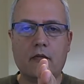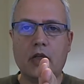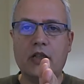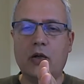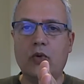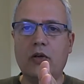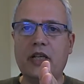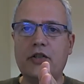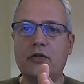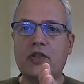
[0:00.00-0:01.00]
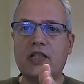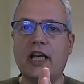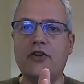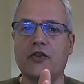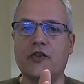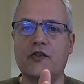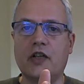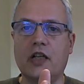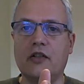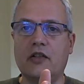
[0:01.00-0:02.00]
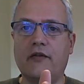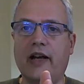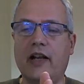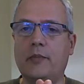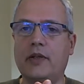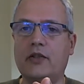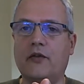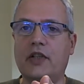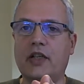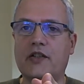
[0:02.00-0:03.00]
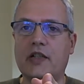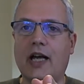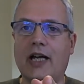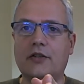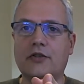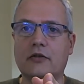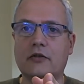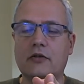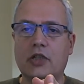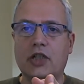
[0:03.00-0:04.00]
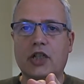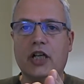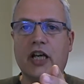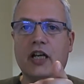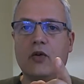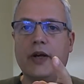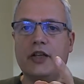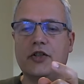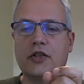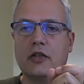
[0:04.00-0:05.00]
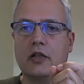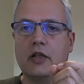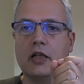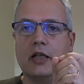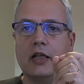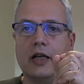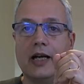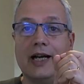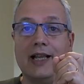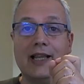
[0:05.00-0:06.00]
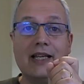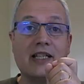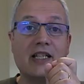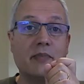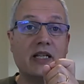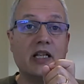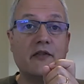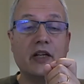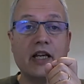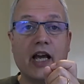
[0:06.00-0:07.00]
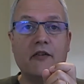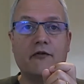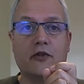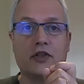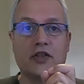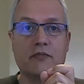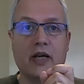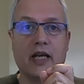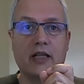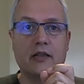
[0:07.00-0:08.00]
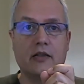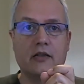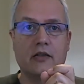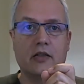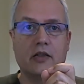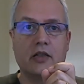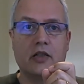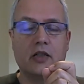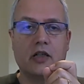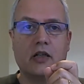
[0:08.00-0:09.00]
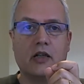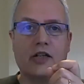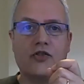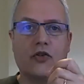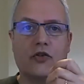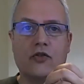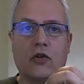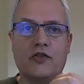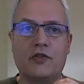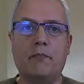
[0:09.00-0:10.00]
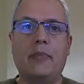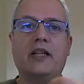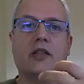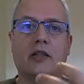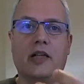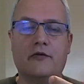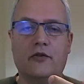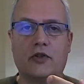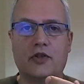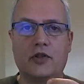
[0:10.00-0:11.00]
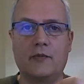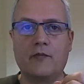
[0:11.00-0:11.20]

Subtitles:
there will be 2 stages in the development of this action in which, unless a specific effort is made, a sort of special effort,